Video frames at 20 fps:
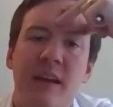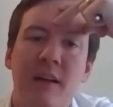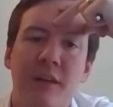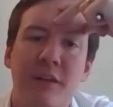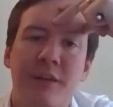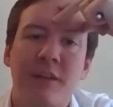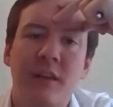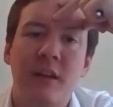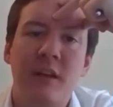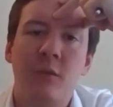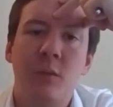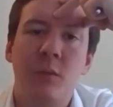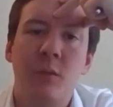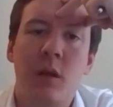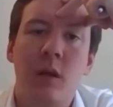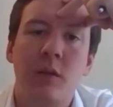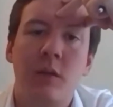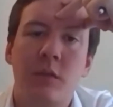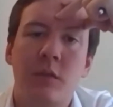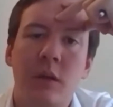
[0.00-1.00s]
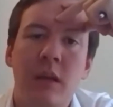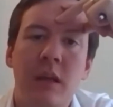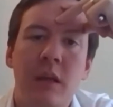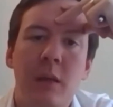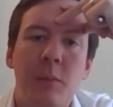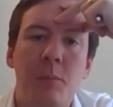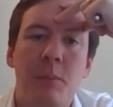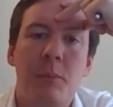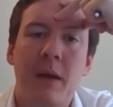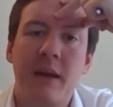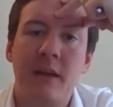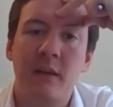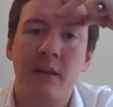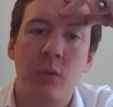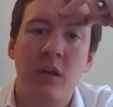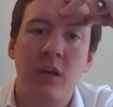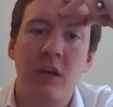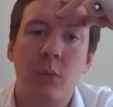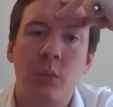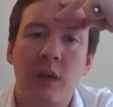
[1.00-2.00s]
of things will also impact the
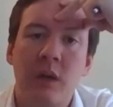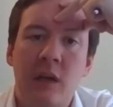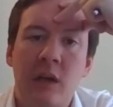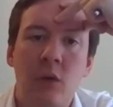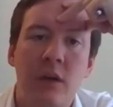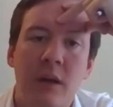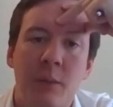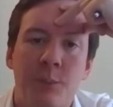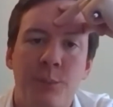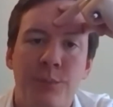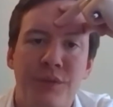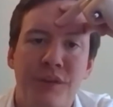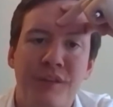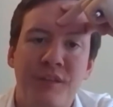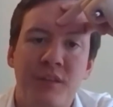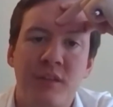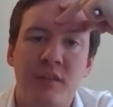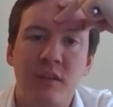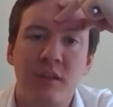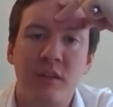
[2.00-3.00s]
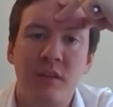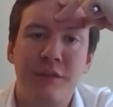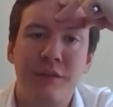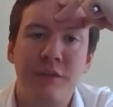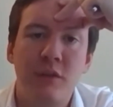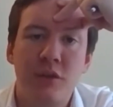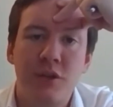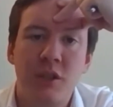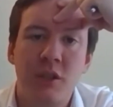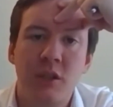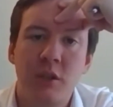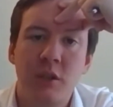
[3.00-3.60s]
way we look at privacy in the future?